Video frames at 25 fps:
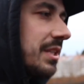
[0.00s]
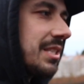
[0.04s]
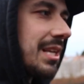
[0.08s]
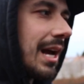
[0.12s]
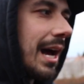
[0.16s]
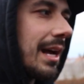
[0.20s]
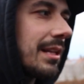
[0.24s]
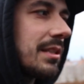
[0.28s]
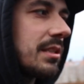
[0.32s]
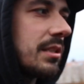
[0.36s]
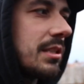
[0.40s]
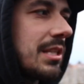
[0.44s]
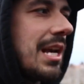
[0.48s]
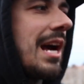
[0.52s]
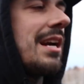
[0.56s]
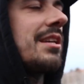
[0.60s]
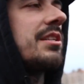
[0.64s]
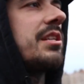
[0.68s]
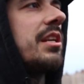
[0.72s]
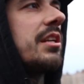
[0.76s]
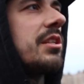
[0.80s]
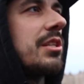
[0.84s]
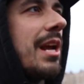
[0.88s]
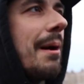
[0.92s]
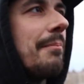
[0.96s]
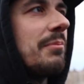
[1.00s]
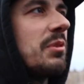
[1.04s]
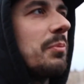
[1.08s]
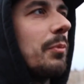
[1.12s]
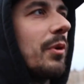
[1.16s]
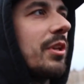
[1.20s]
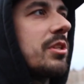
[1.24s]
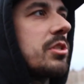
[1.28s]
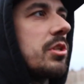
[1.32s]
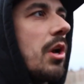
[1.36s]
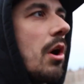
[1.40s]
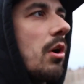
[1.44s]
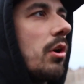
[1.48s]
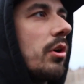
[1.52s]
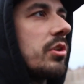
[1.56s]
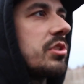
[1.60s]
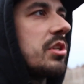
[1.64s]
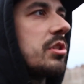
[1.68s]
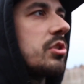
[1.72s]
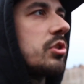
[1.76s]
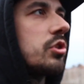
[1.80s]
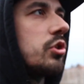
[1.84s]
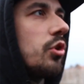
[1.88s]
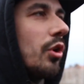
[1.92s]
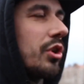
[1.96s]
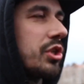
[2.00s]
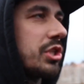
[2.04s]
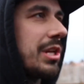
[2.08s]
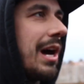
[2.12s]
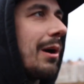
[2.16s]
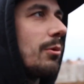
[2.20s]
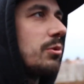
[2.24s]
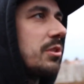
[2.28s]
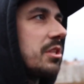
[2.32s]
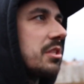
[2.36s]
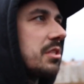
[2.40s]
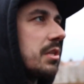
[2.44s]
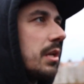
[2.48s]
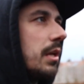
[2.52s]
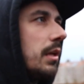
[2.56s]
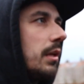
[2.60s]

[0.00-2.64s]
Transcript: to be tax exempt, but it's not because it's just out, isn't